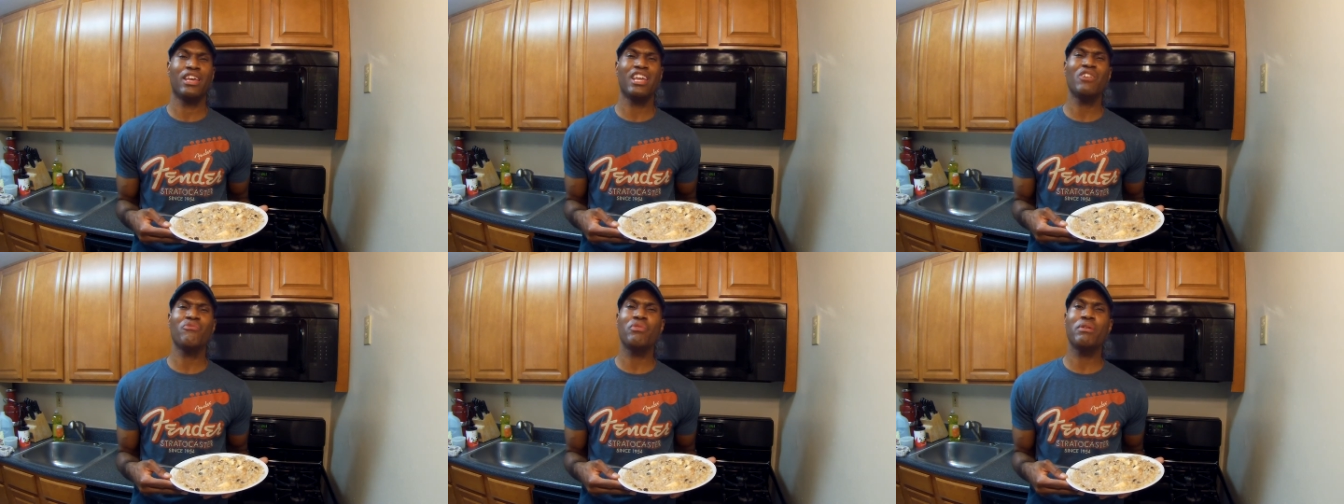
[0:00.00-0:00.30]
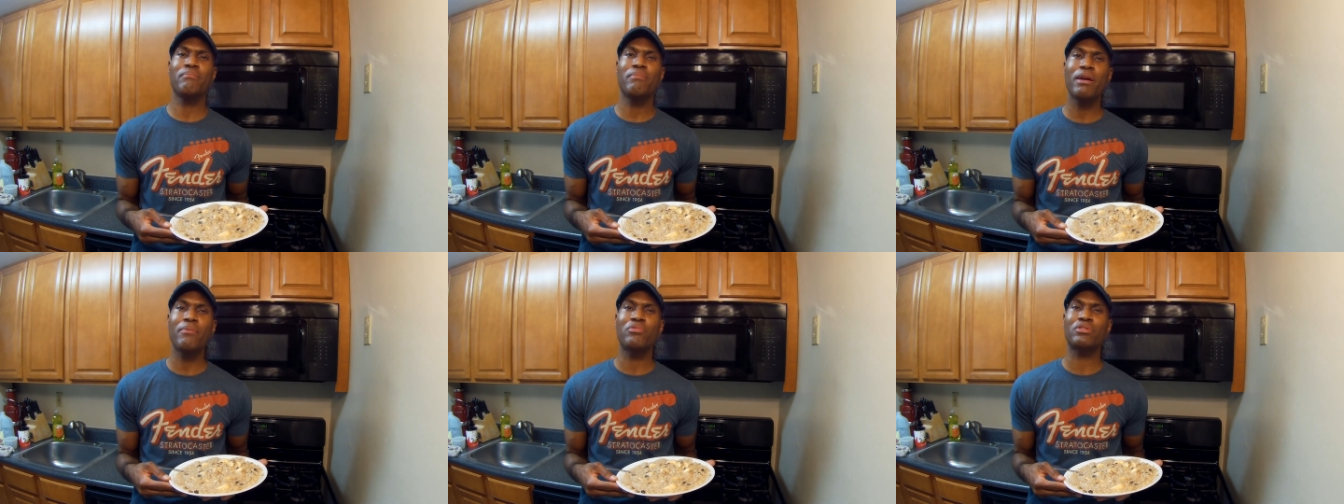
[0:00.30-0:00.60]
And
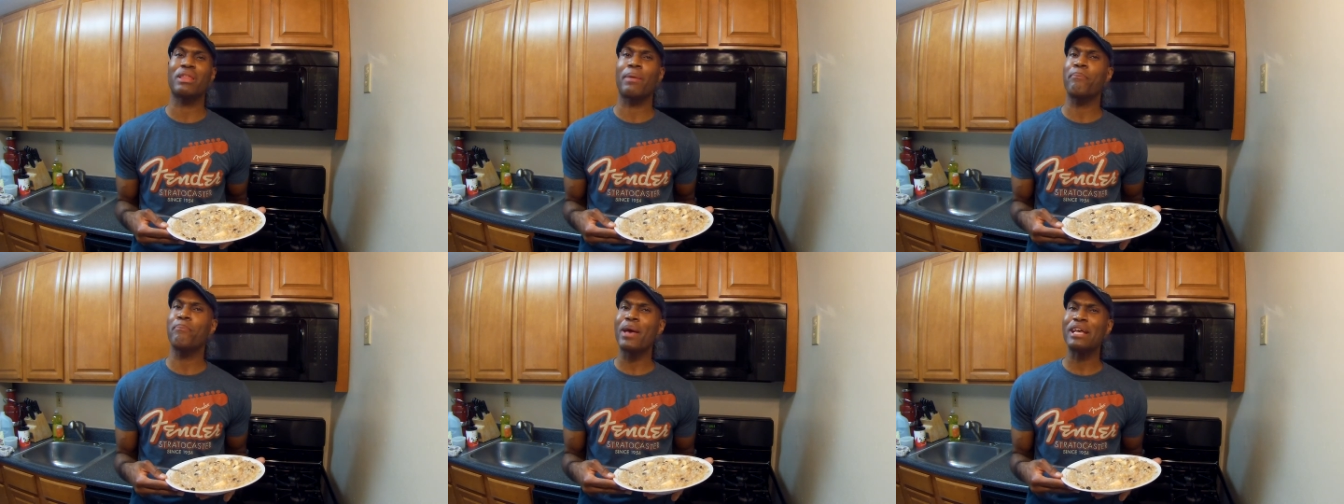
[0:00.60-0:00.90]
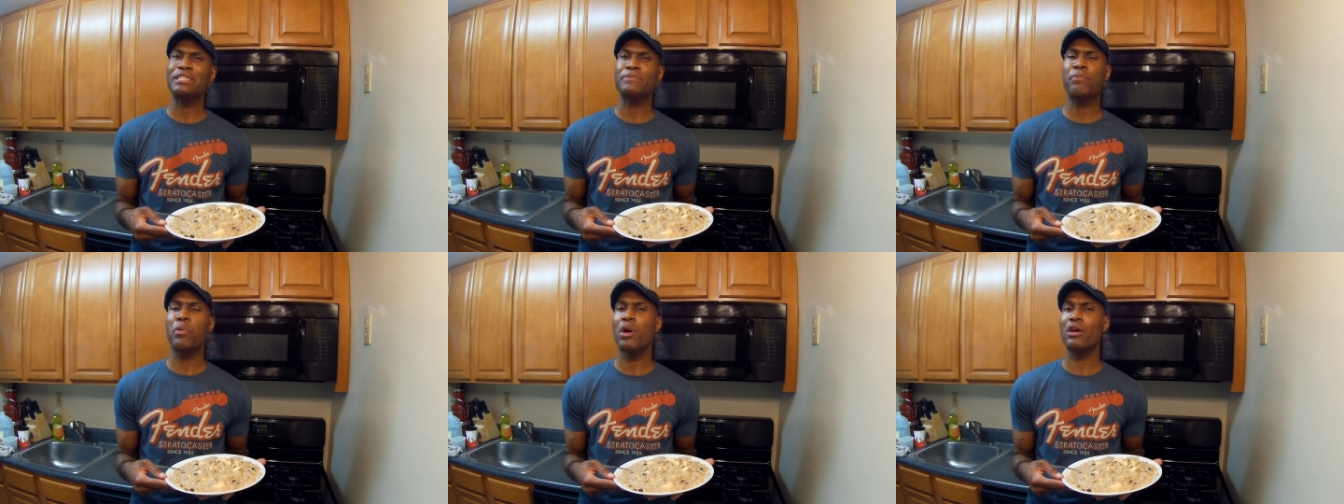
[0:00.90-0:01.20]
remember, the
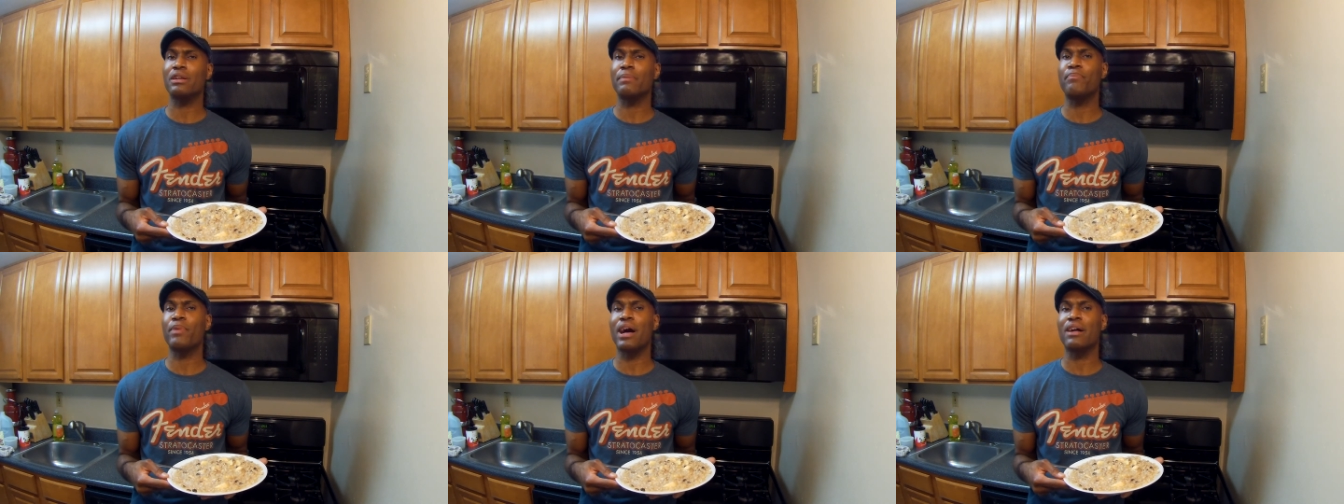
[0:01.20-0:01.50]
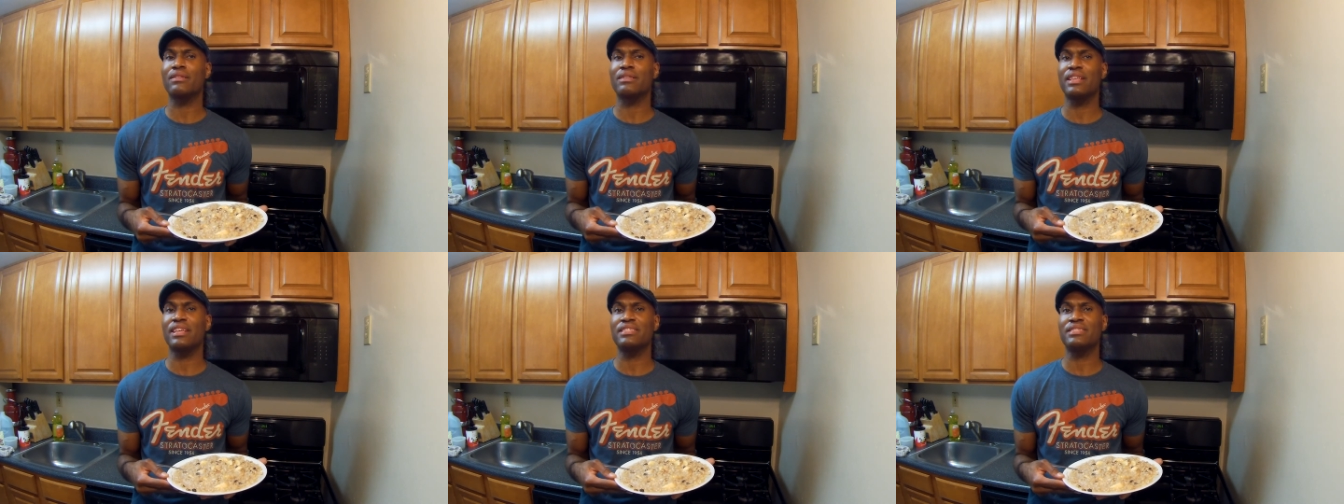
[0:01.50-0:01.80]
best part
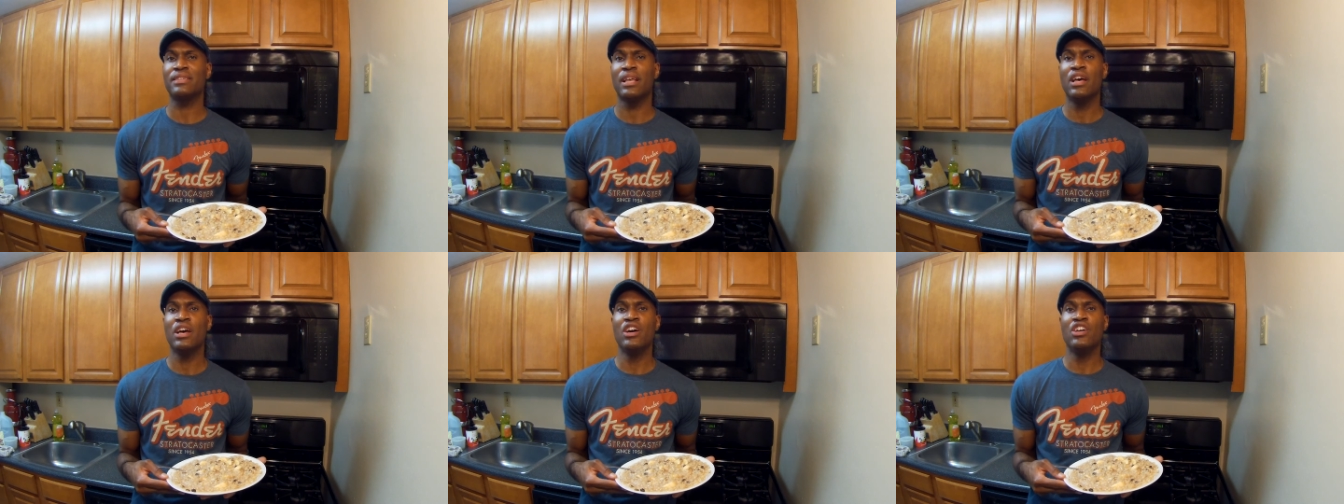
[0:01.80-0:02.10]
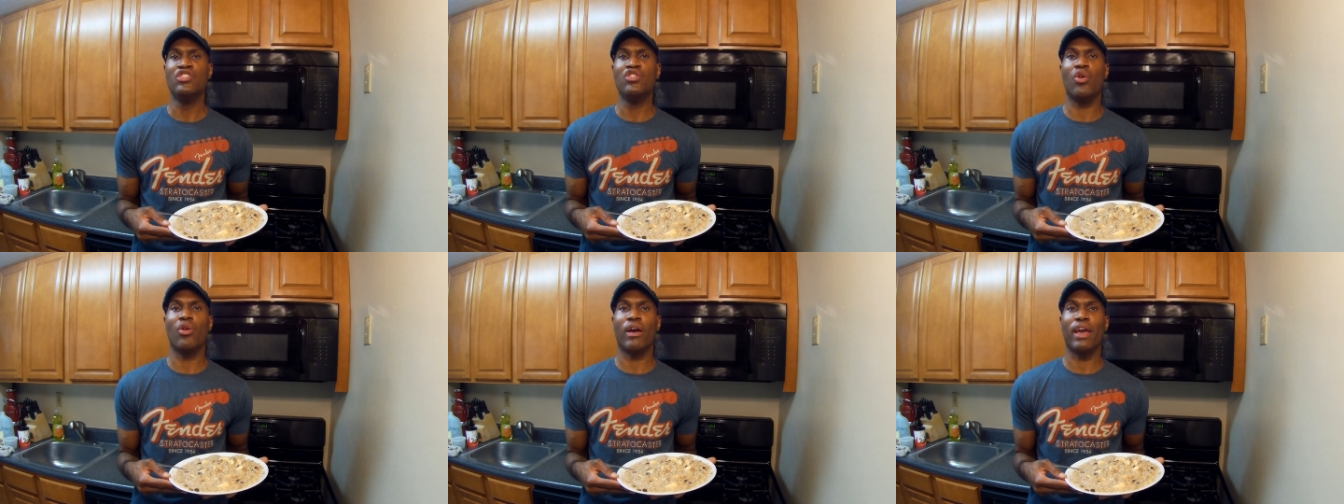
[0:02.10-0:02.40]
about this,
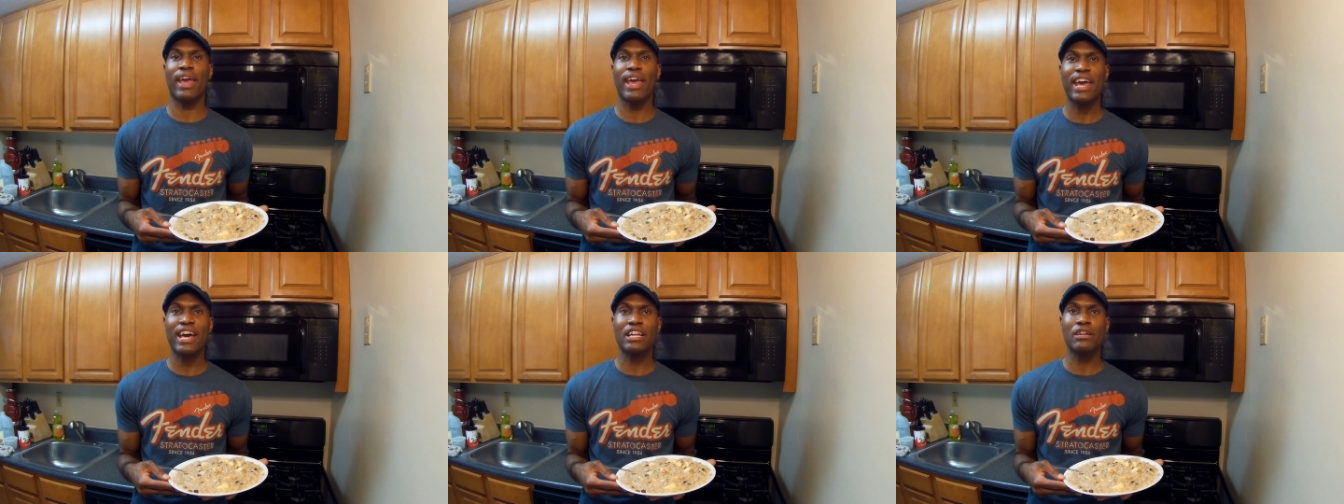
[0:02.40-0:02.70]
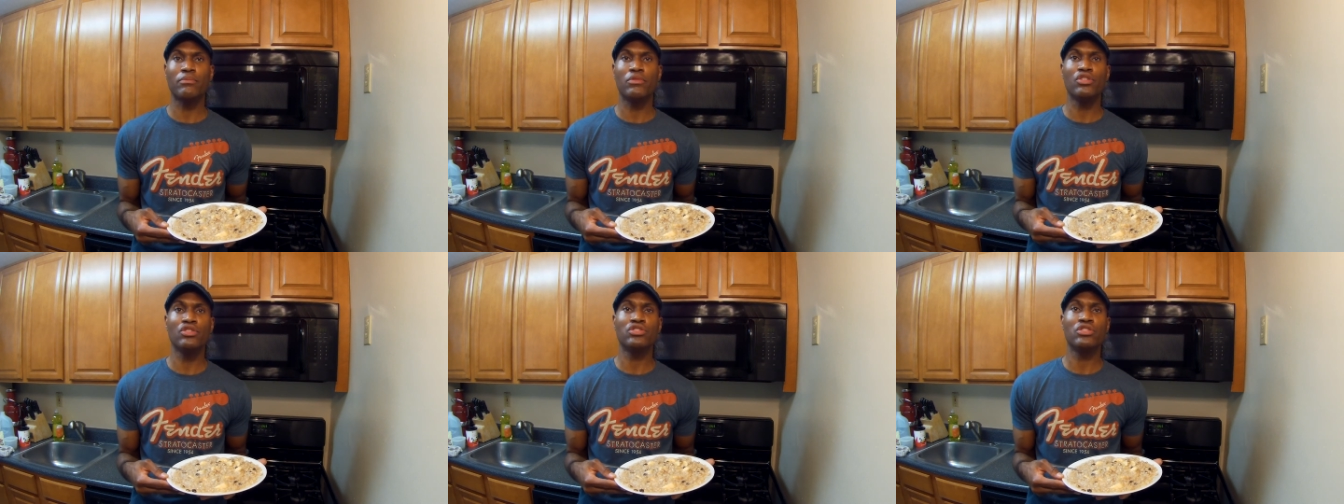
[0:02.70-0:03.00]
no
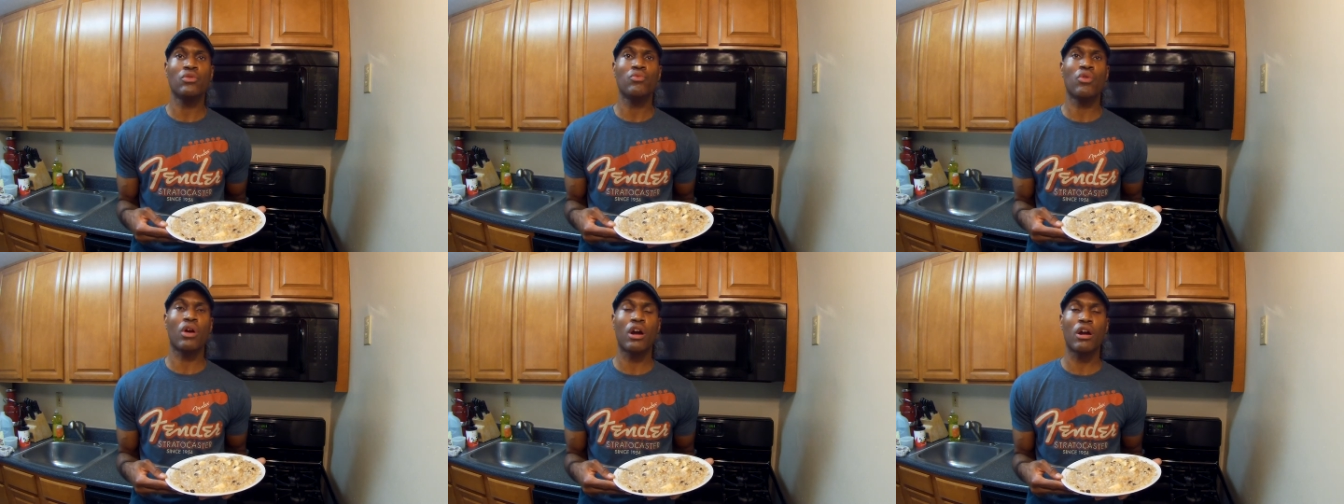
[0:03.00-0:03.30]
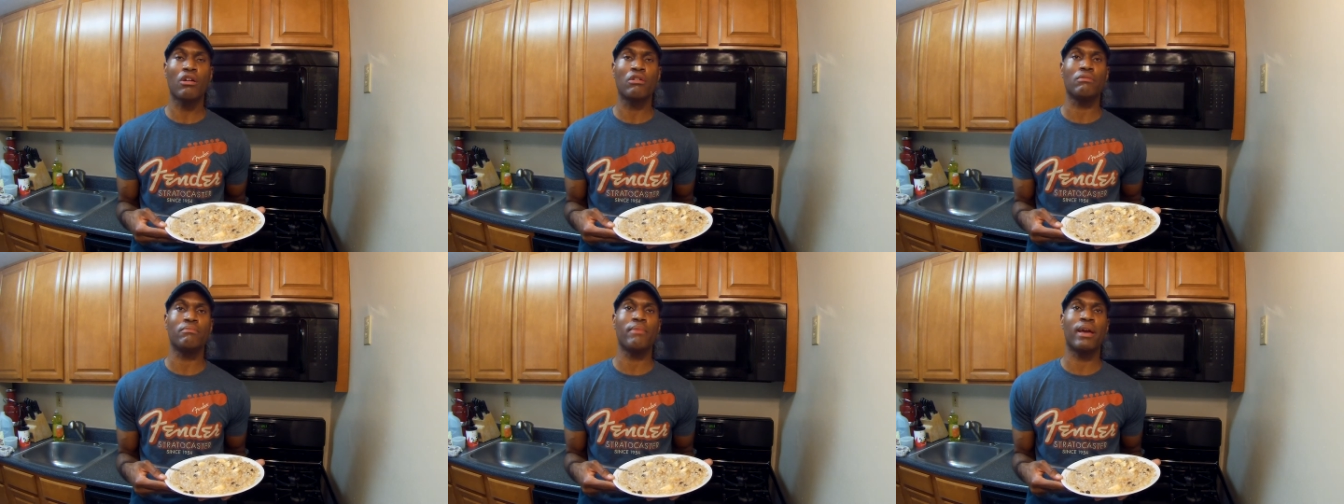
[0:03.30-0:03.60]
animals were
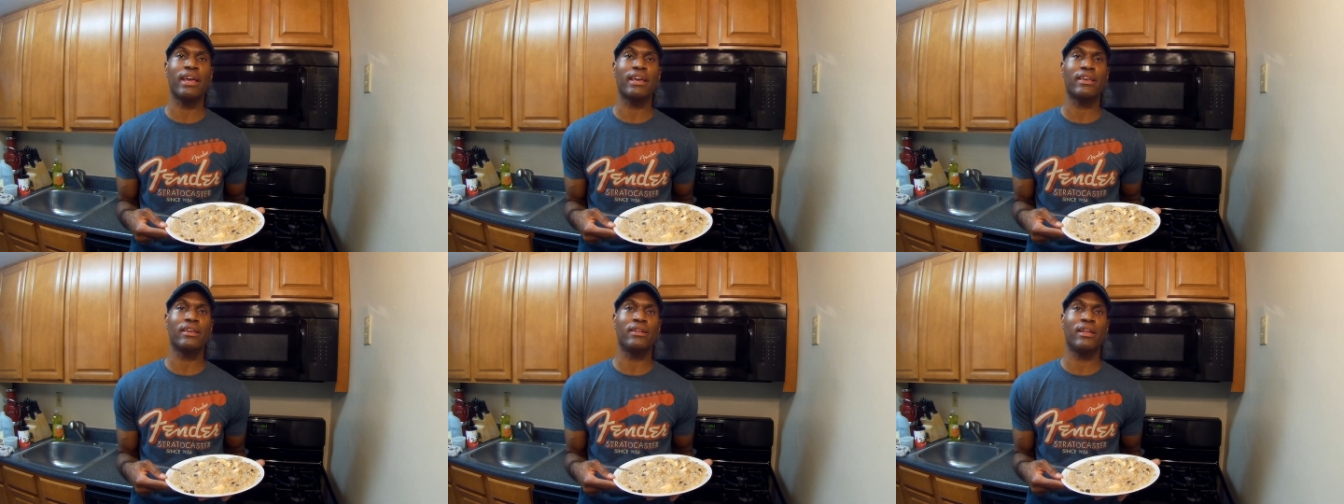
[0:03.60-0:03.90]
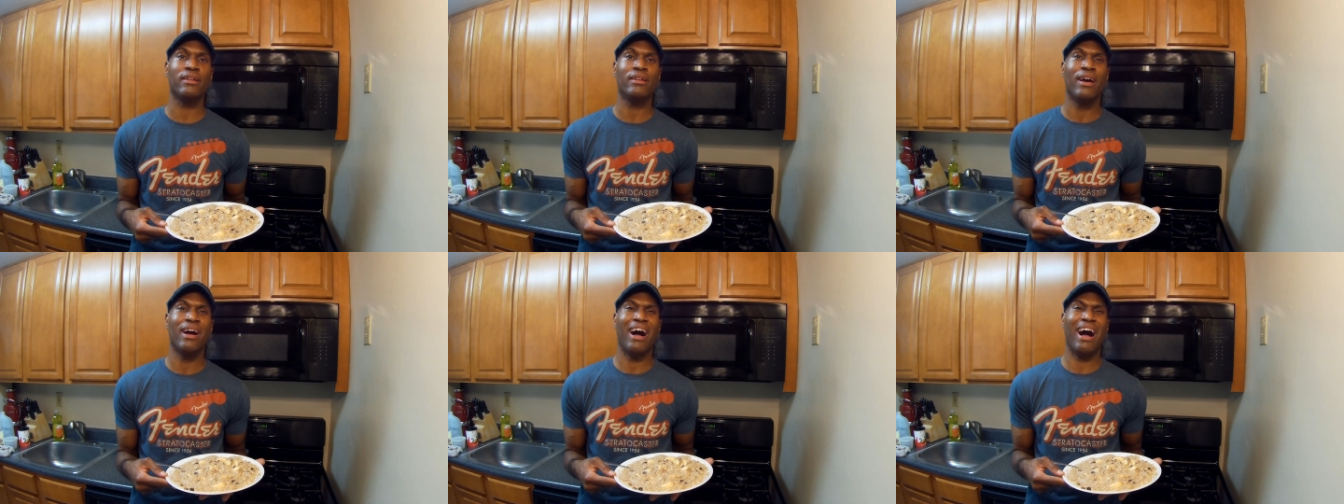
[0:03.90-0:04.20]
hurt making
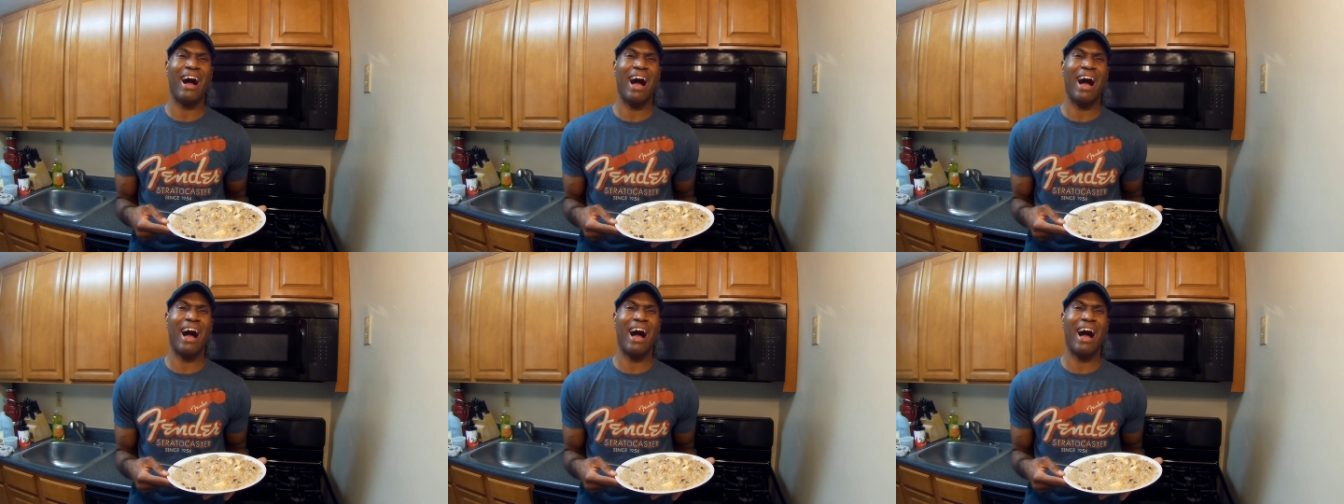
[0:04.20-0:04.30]
it.